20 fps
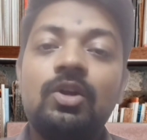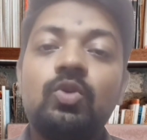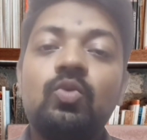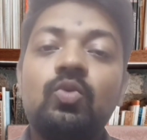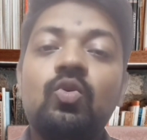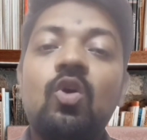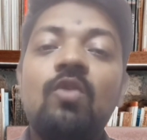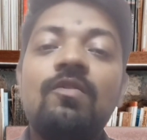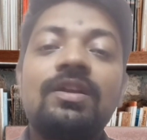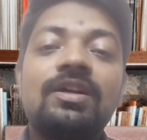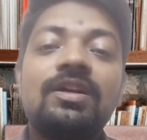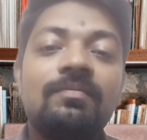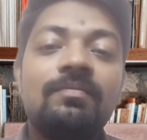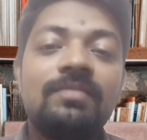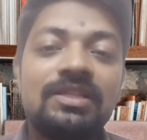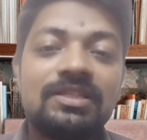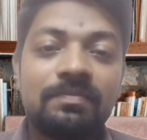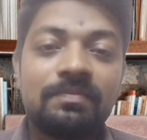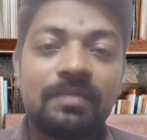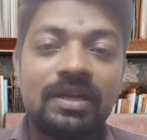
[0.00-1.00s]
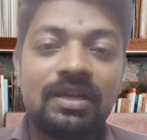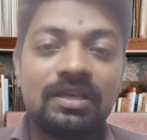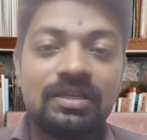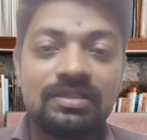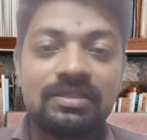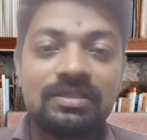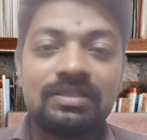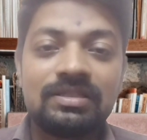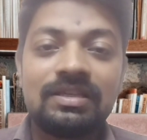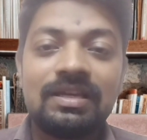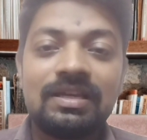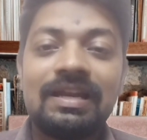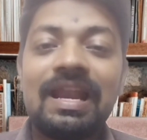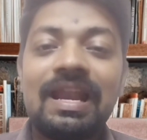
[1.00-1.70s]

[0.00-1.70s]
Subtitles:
To overcome this menace,